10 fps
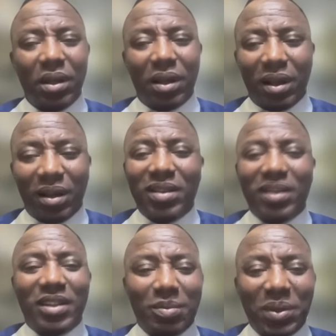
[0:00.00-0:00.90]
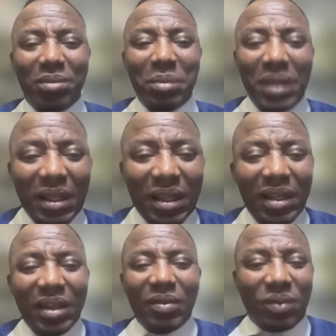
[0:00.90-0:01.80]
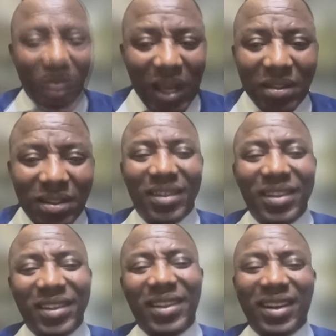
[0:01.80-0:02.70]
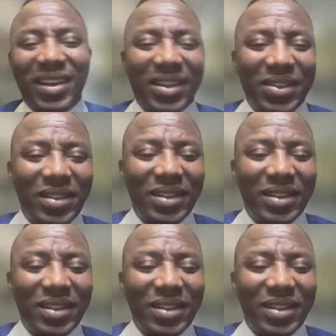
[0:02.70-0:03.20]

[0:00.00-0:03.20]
This has been me for 33 years,